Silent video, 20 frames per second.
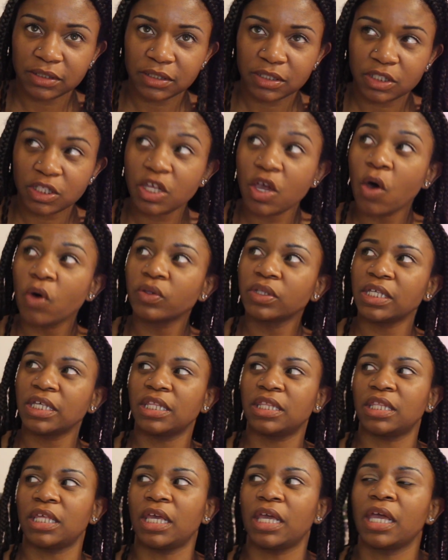only
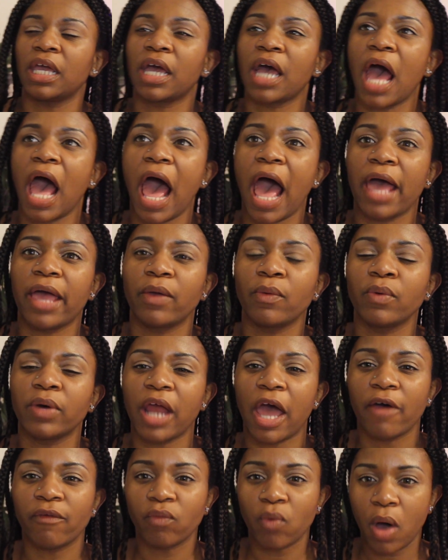thing I would
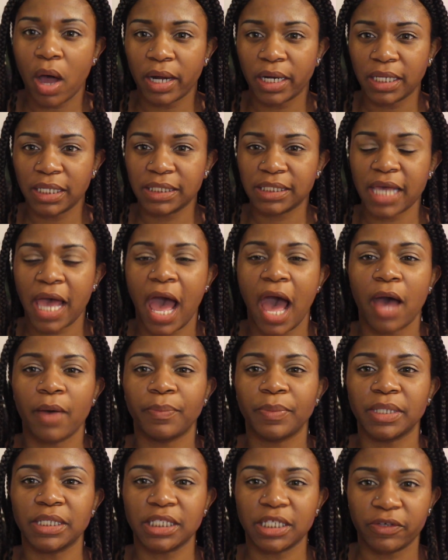have wanted to
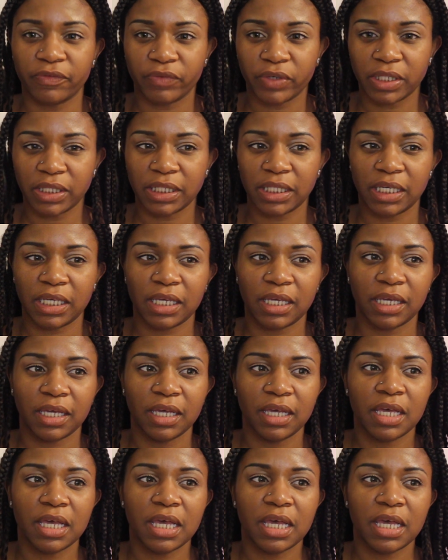happen differently